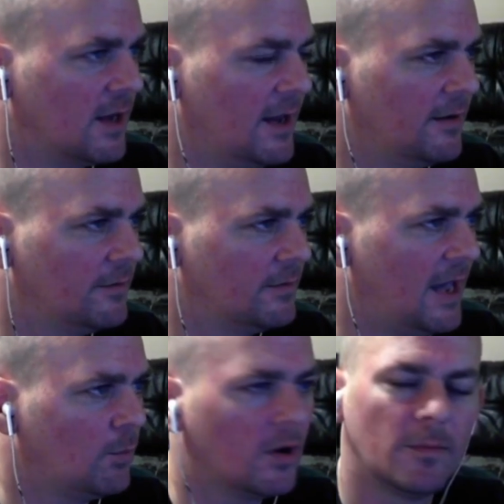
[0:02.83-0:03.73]
I have
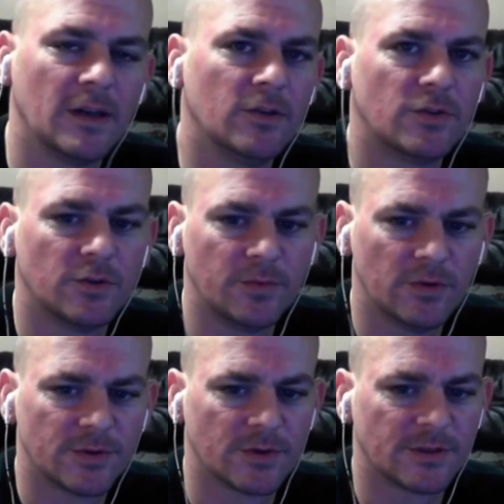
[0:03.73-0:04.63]
had one of my YouTube
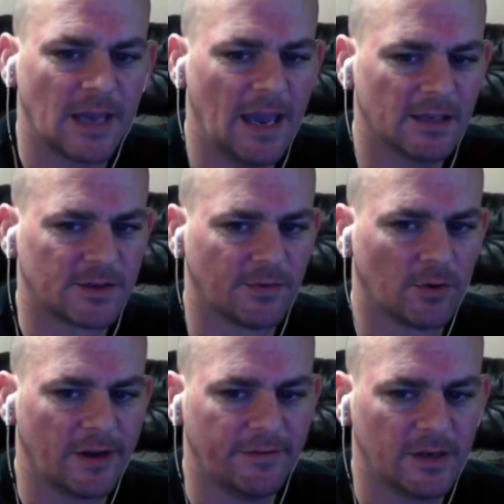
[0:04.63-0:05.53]
users ask
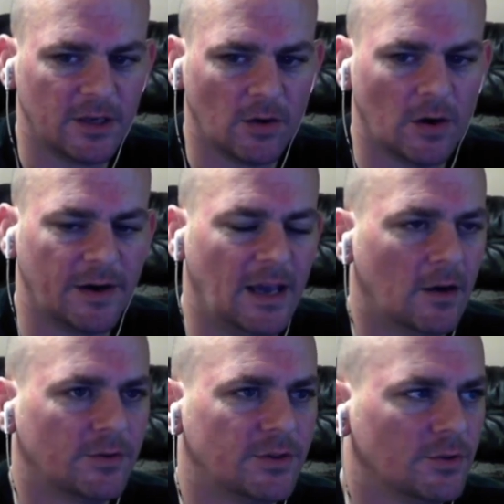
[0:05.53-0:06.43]
for a video on
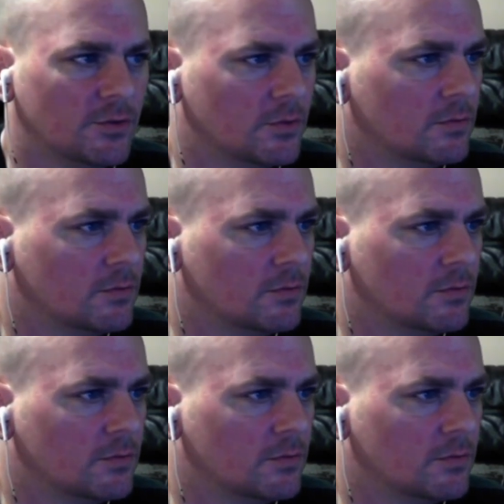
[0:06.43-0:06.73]
how to